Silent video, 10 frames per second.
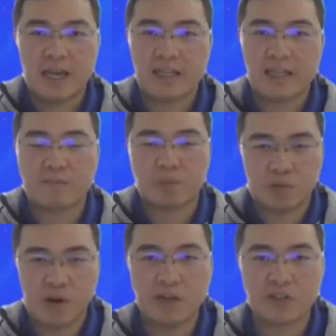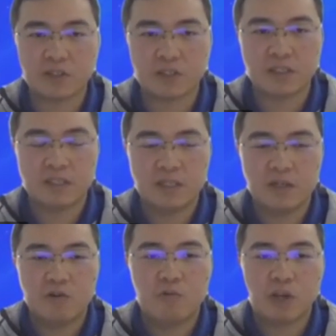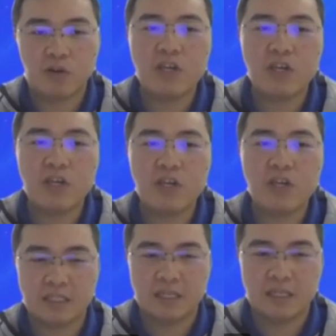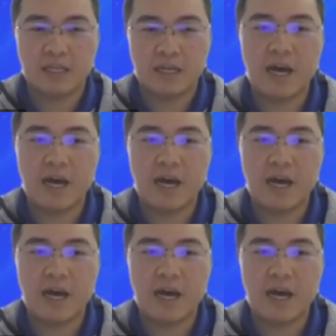and the pressure will increase